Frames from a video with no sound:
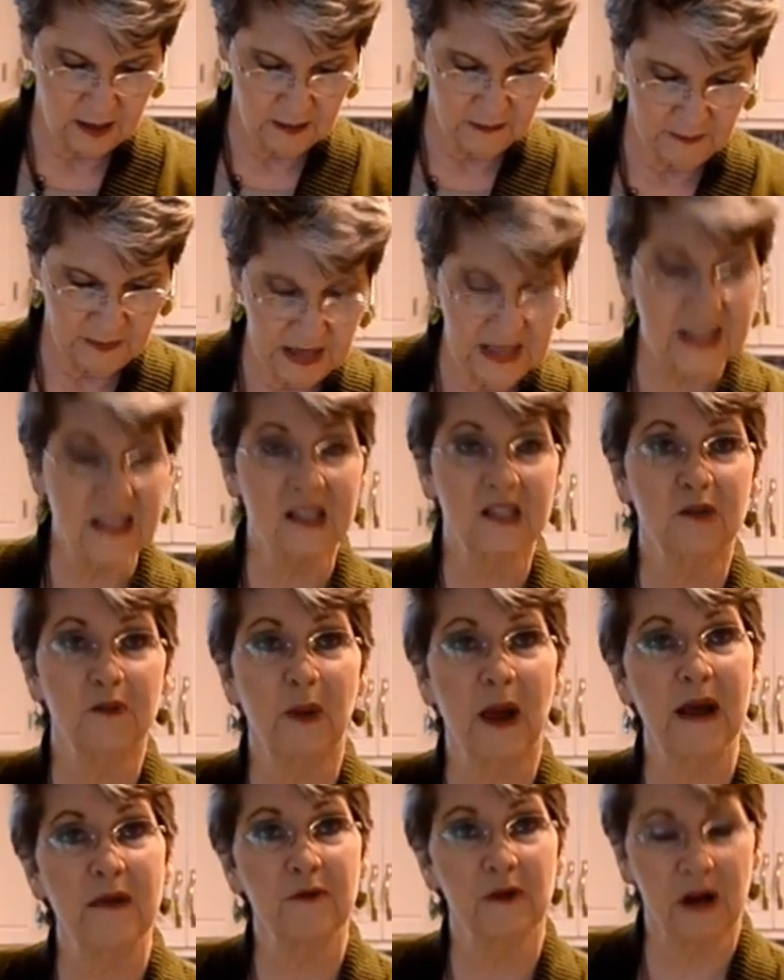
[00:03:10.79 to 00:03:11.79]
It's a
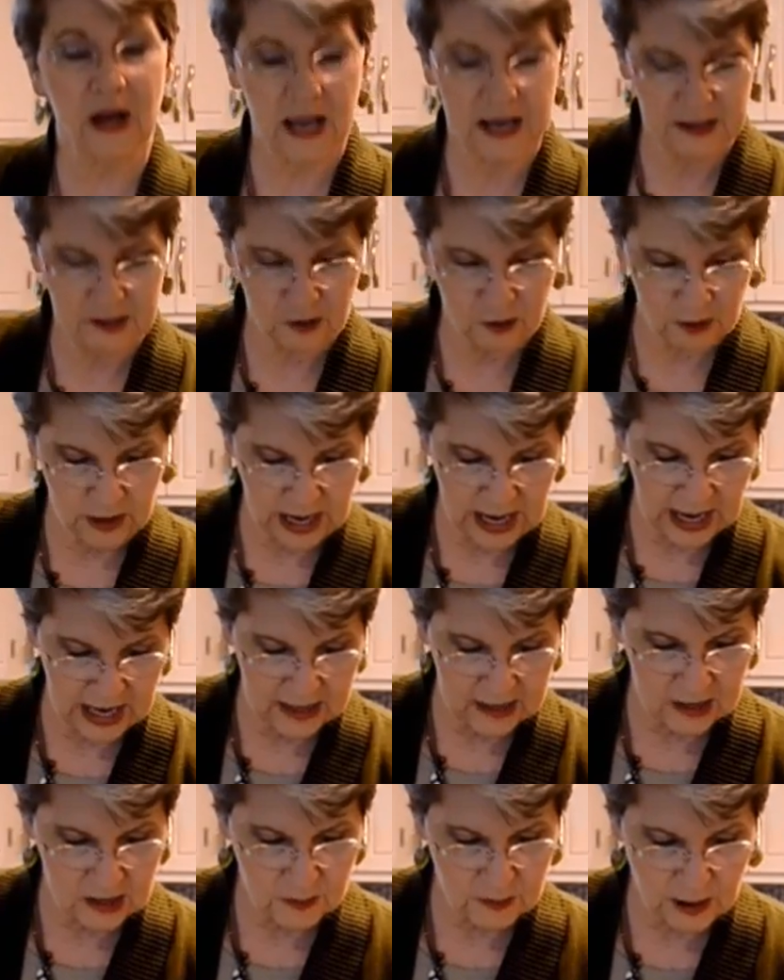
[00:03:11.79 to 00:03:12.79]
spiralizer, hand
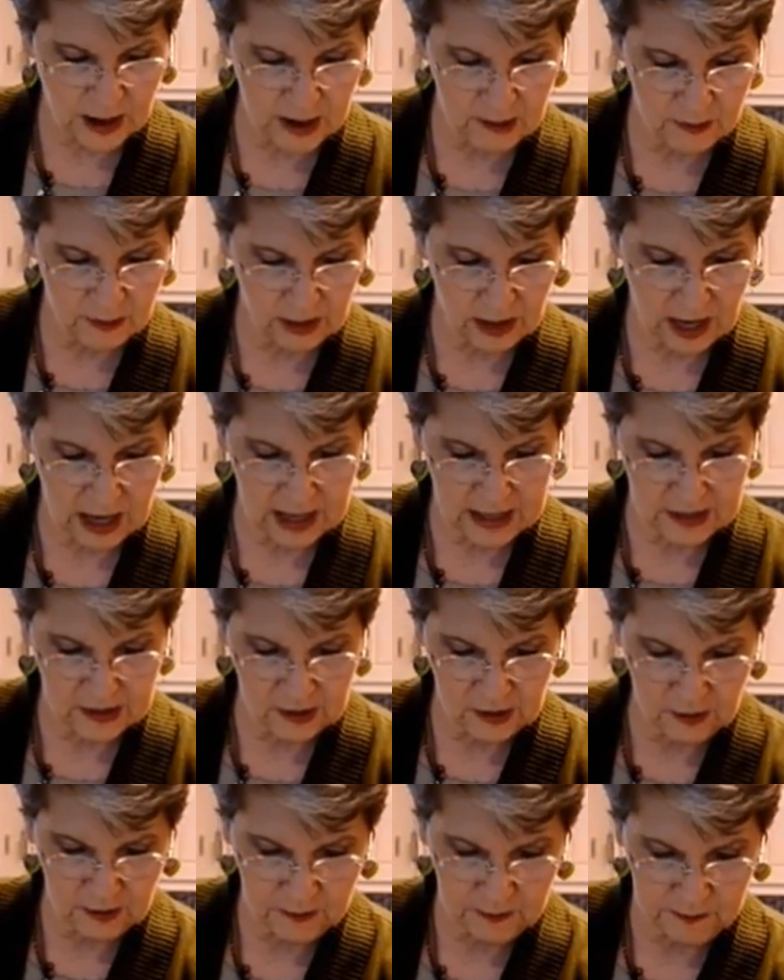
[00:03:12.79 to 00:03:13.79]

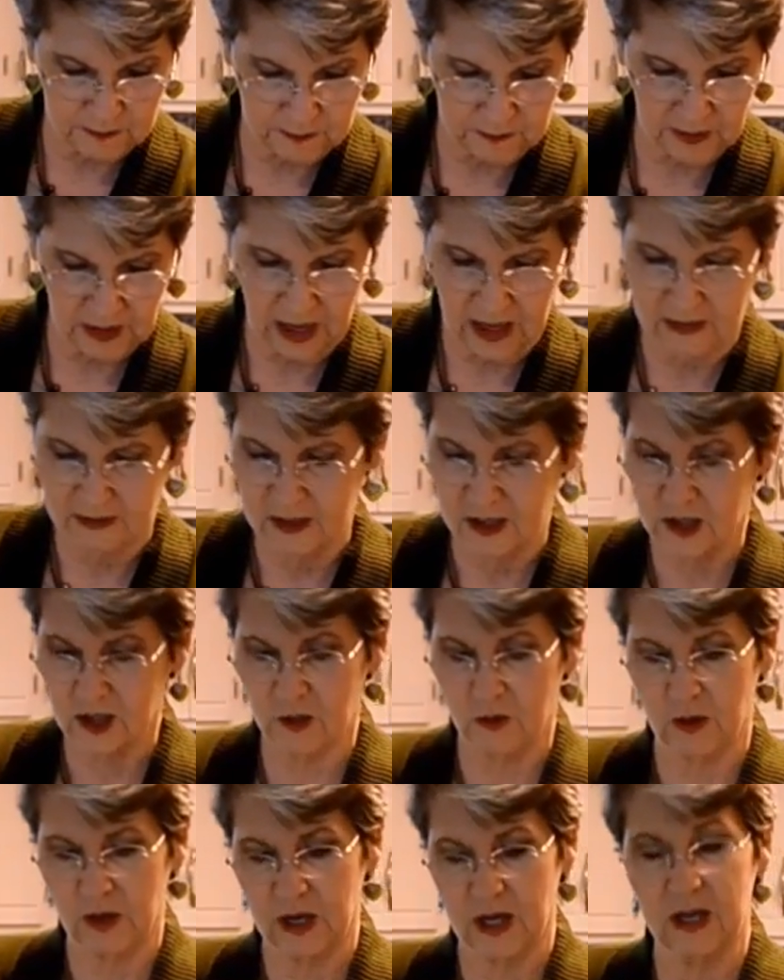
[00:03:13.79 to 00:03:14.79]
spiralizer, and this
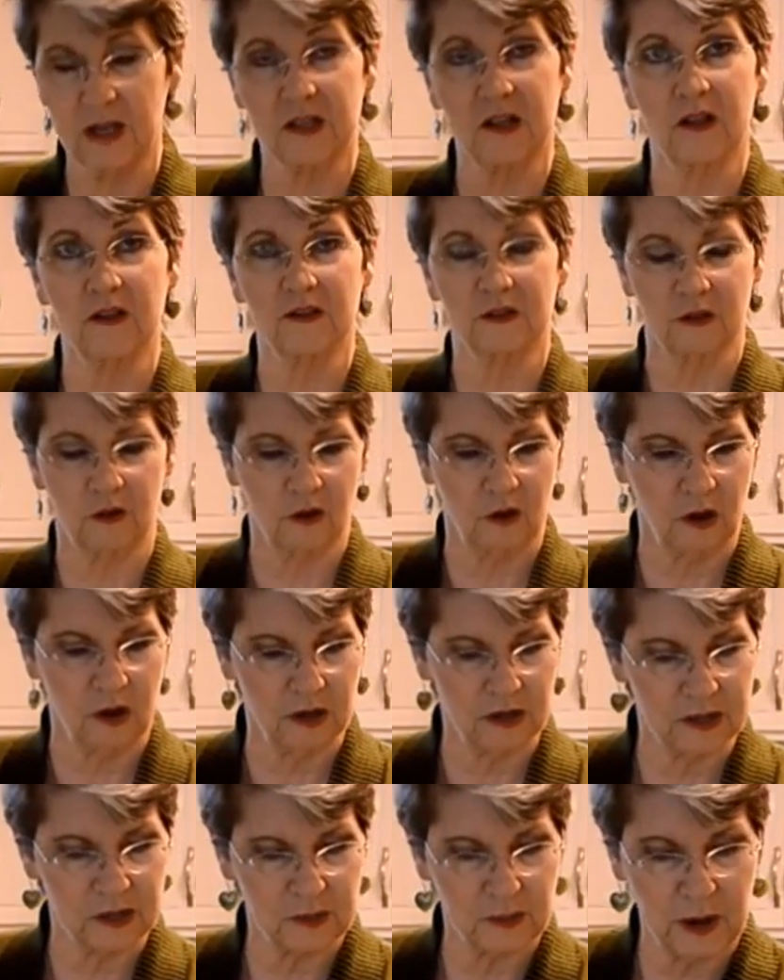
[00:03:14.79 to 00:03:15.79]
unit is also called a
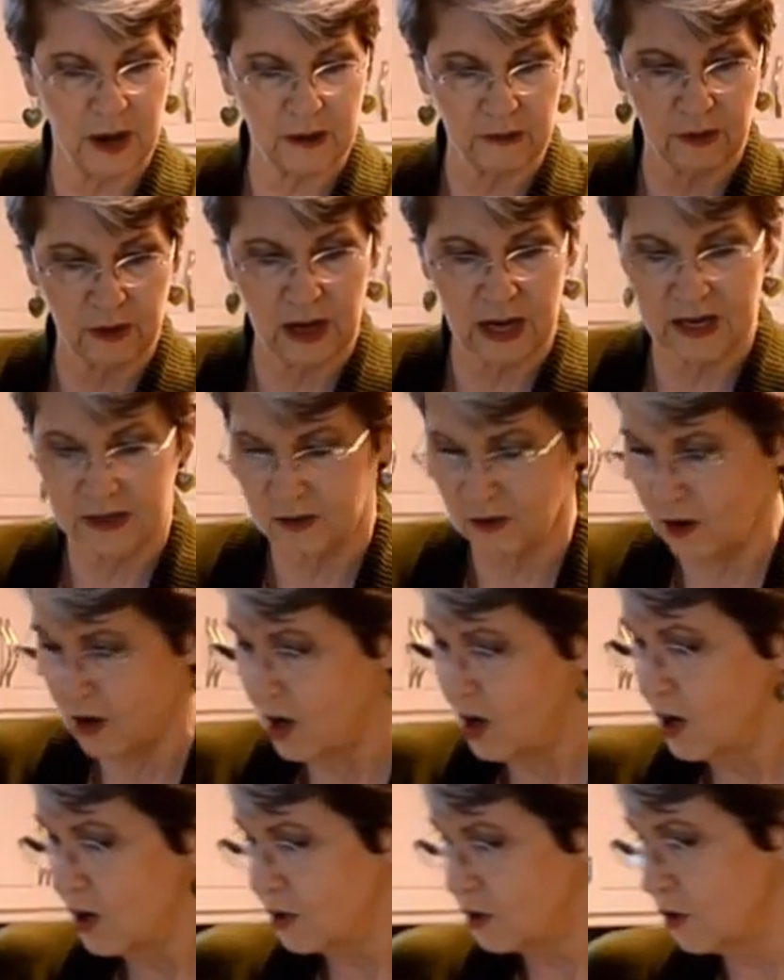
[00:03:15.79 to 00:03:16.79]
spiralizer.
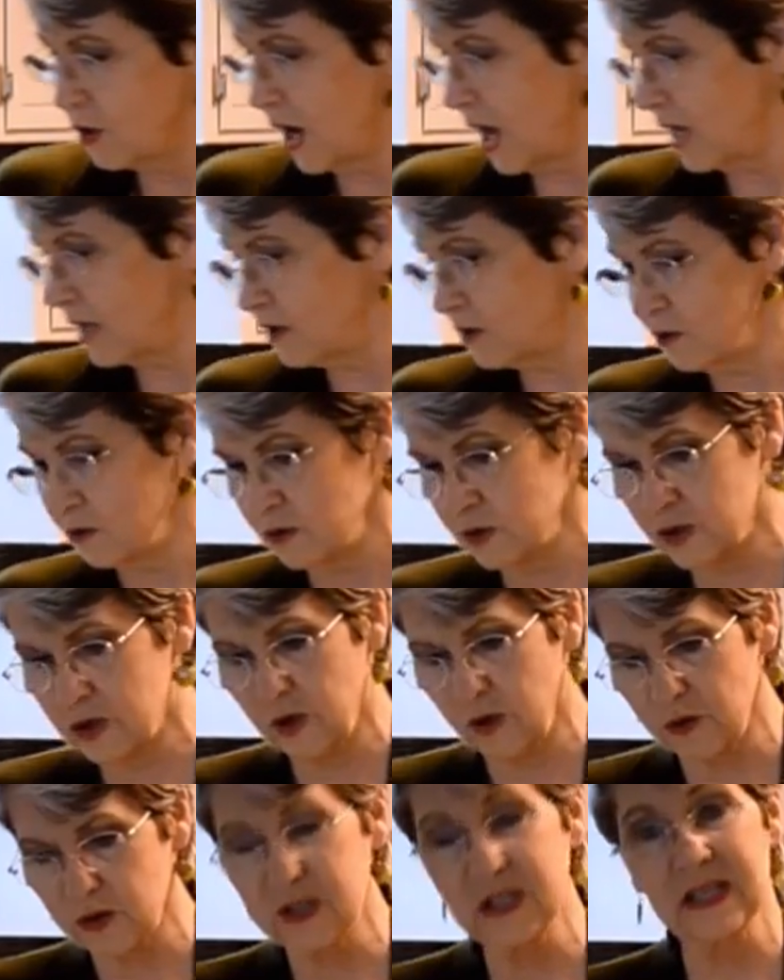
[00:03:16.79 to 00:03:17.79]
Do not use
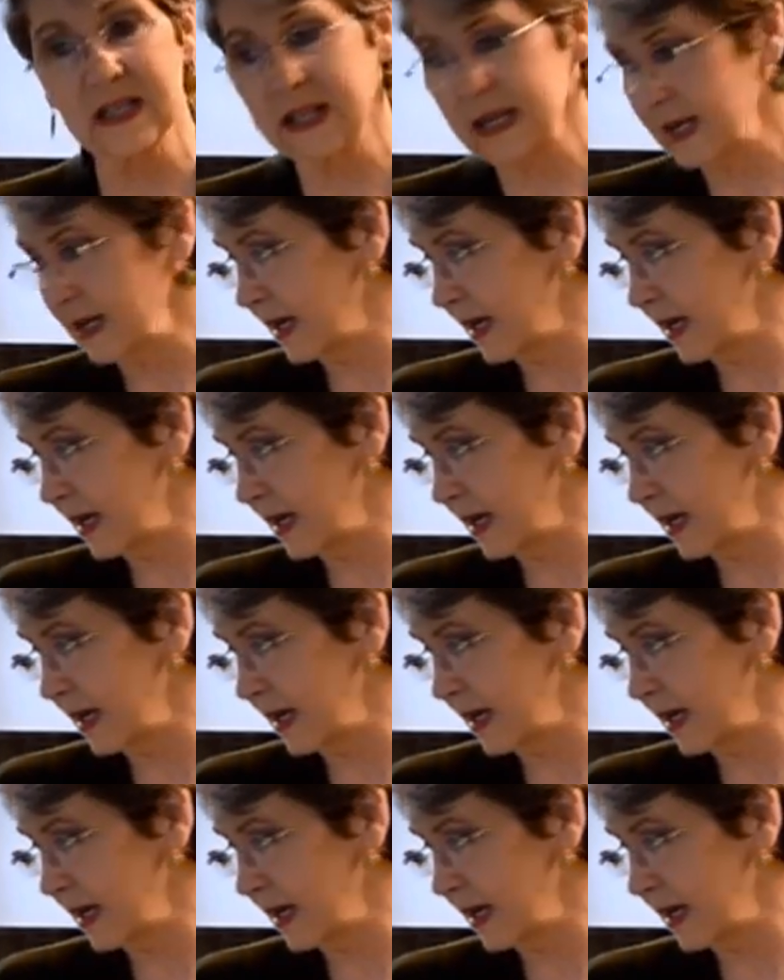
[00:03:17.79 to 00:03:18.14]
those little